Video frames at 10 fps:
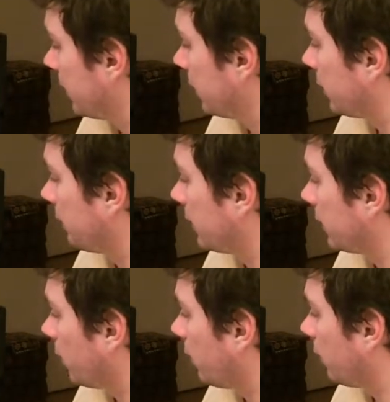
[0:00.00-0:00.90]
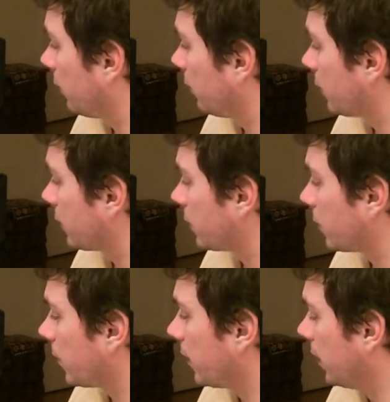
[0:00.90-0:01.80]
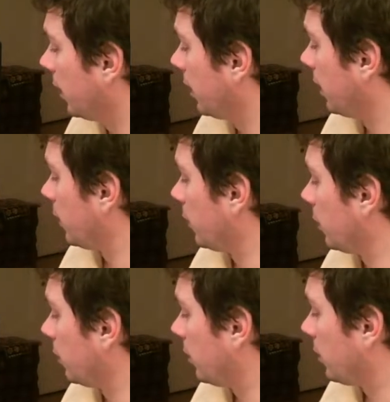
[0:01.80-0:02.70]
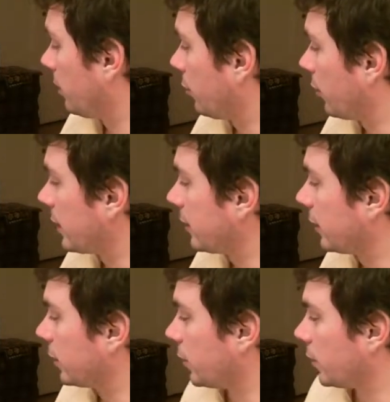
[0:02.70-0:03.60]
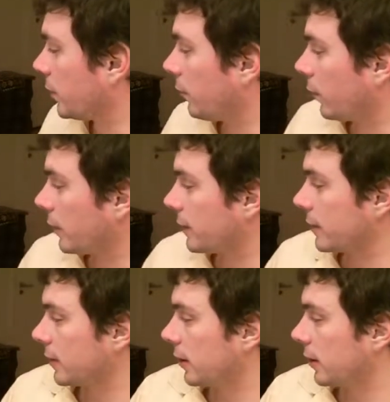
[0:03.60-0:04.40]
defeated all first three, you're progressing to the first